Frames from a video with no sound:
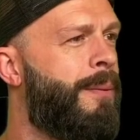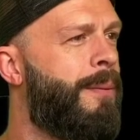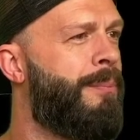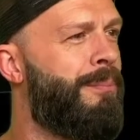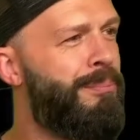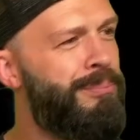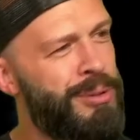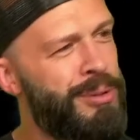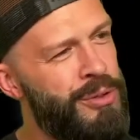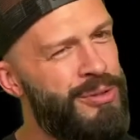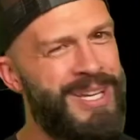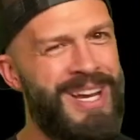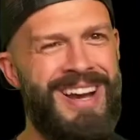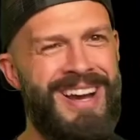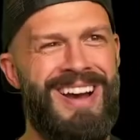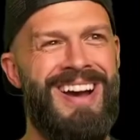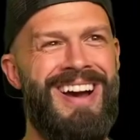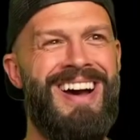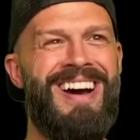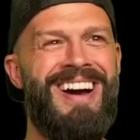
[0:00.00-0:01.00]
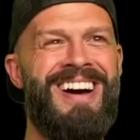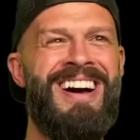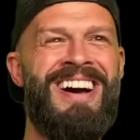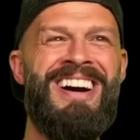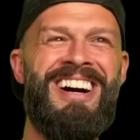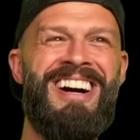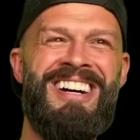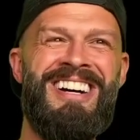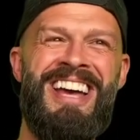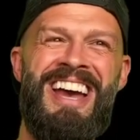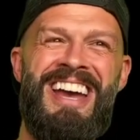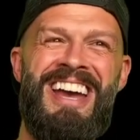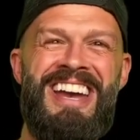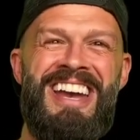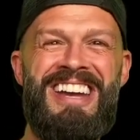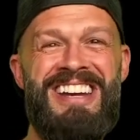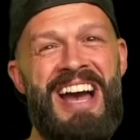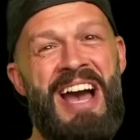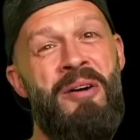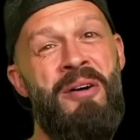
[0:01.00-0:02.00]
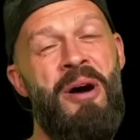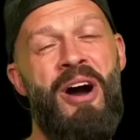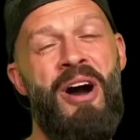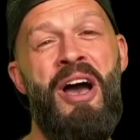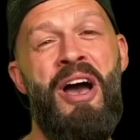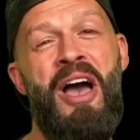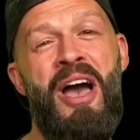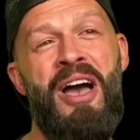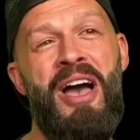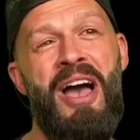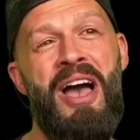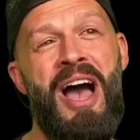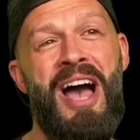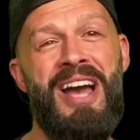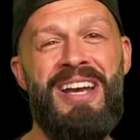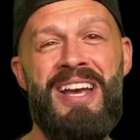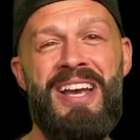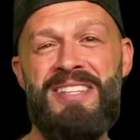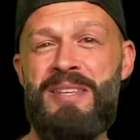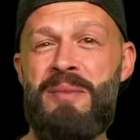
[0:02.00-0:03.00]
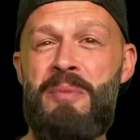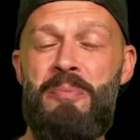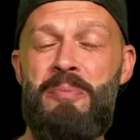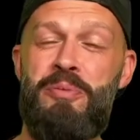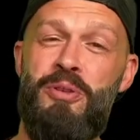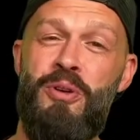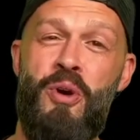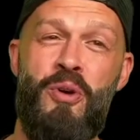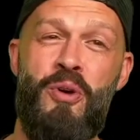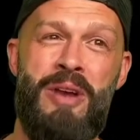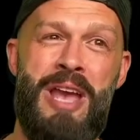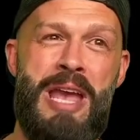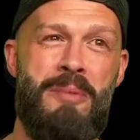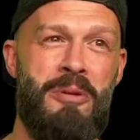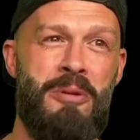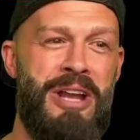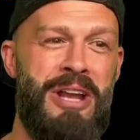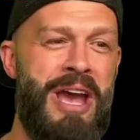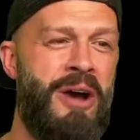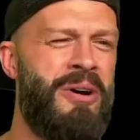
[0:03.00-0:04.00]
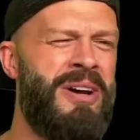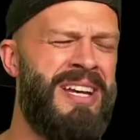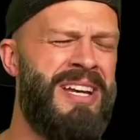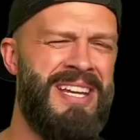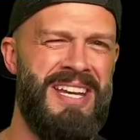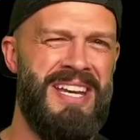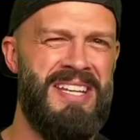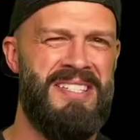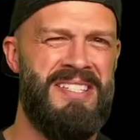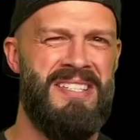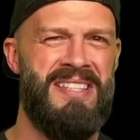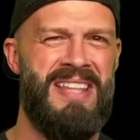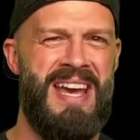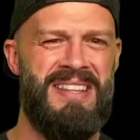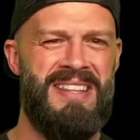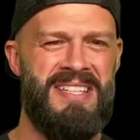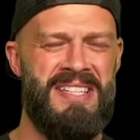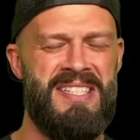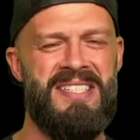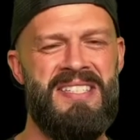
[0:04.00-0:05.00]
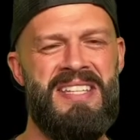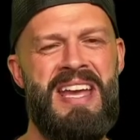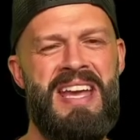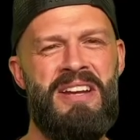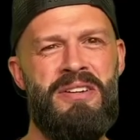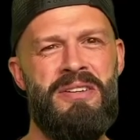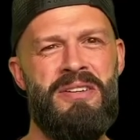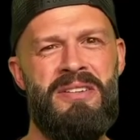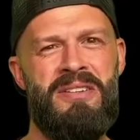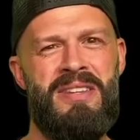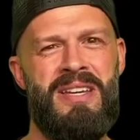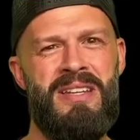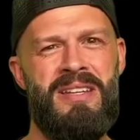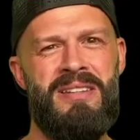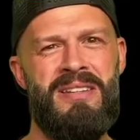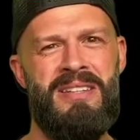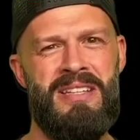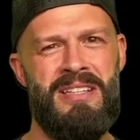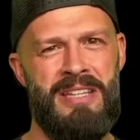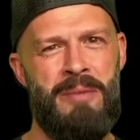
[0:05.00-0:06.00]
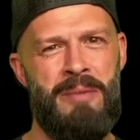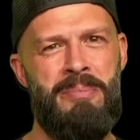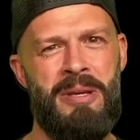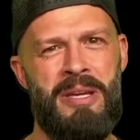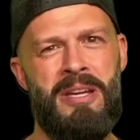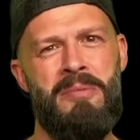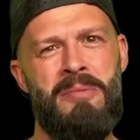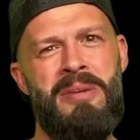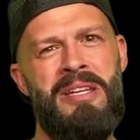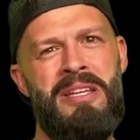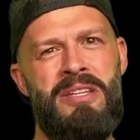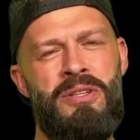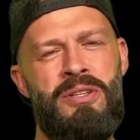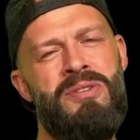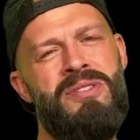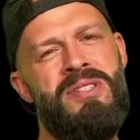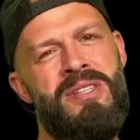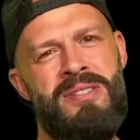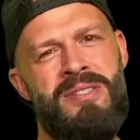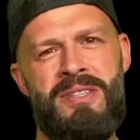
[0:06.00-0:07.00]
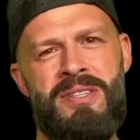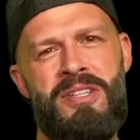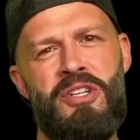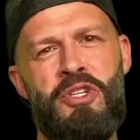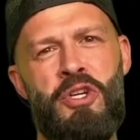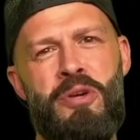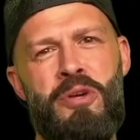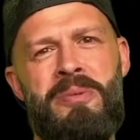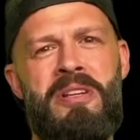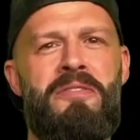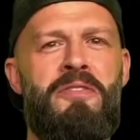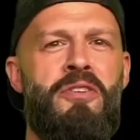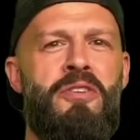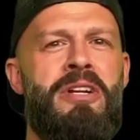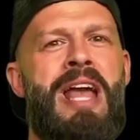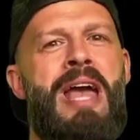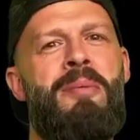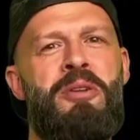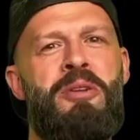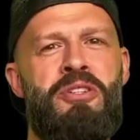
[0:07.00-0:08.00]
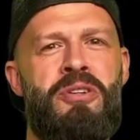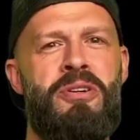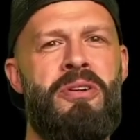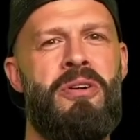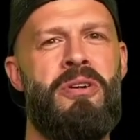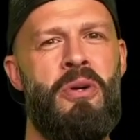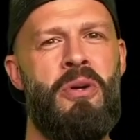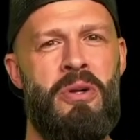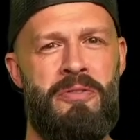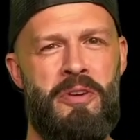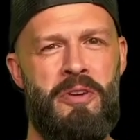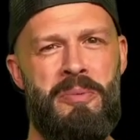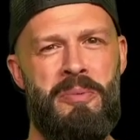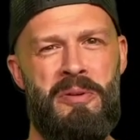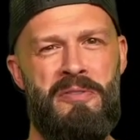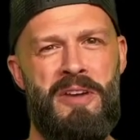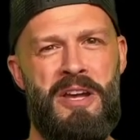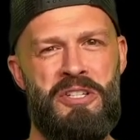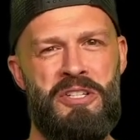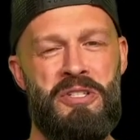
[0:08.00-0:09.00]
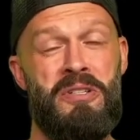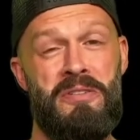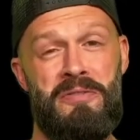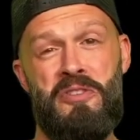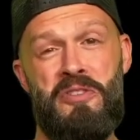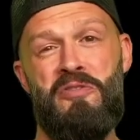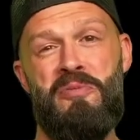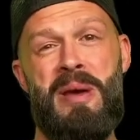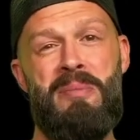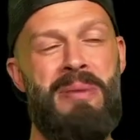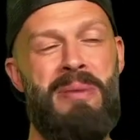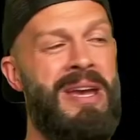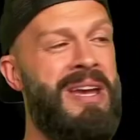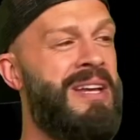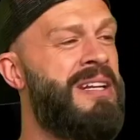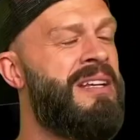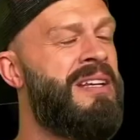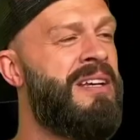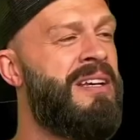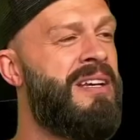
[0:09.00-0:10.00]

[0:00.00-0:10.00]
Booyah! Hey, I guess I'm a pro gamer now. Isn't that the standard that the Olympic Committee uses to determine if you're an amateur or if you're a professional, if you've been paid?